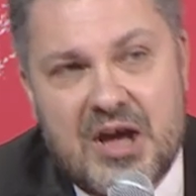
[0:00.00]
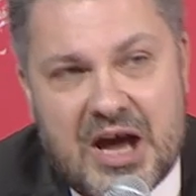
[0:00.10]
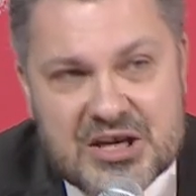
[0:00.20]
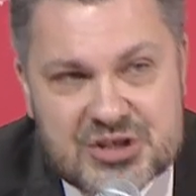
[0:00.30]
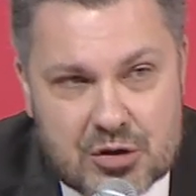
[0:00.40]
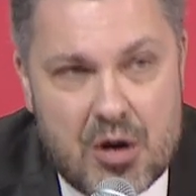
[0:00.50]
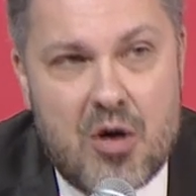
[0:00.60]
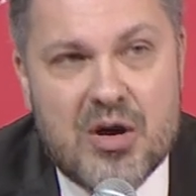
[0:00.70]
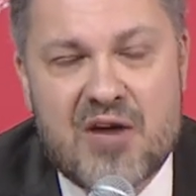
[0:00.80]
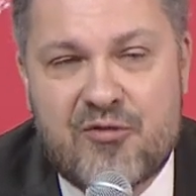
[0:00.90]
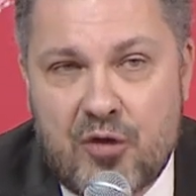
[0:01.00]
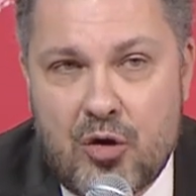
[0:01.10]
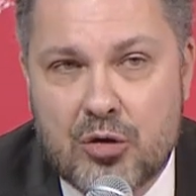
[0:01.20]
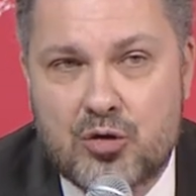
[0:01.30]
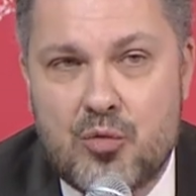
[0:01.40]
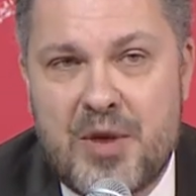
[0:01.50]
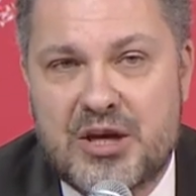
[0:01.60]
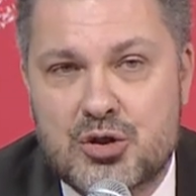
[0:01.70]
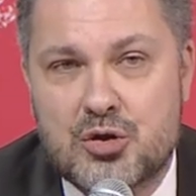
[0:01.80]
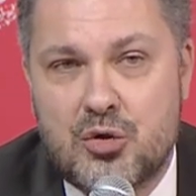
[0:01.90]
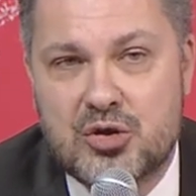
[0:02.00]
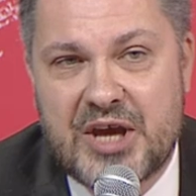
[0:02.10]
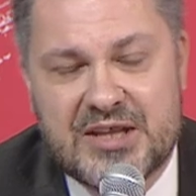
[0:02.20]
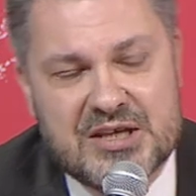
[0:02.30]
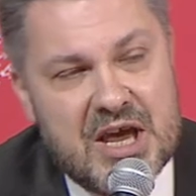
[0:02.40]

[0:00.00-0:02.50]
a strong effort to make sure that